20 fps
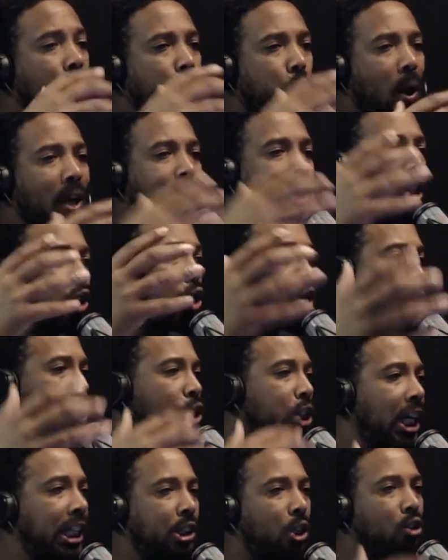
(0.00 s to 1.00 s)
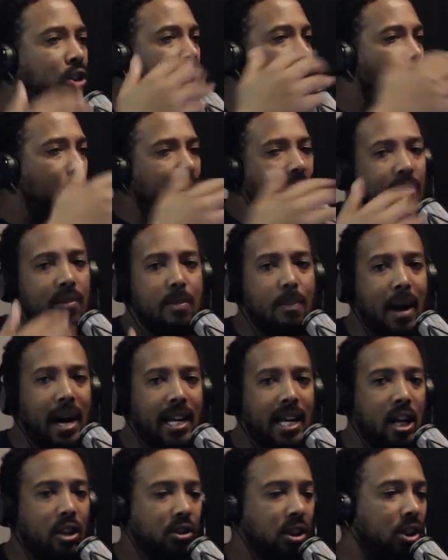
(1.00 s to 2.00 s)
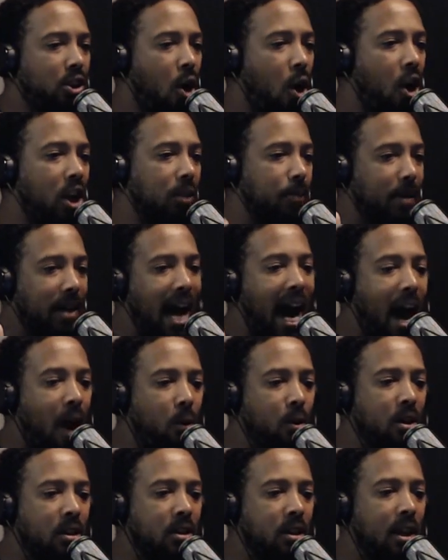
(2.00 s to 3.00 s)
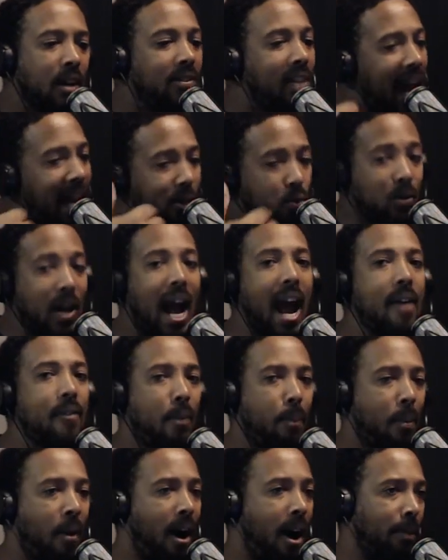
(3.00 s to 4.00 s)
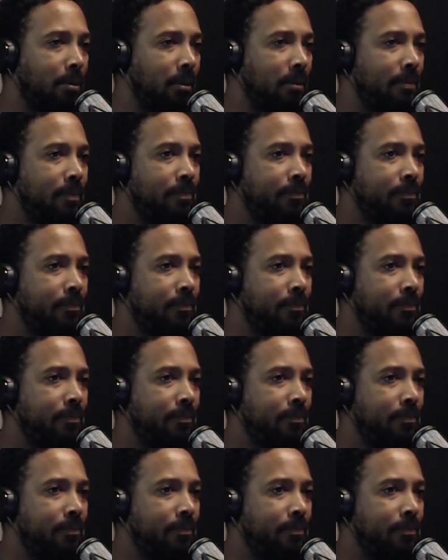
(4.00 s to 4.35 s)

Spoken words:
trying to associate yourself with everybody else's cause but ours, that's when I have a problem.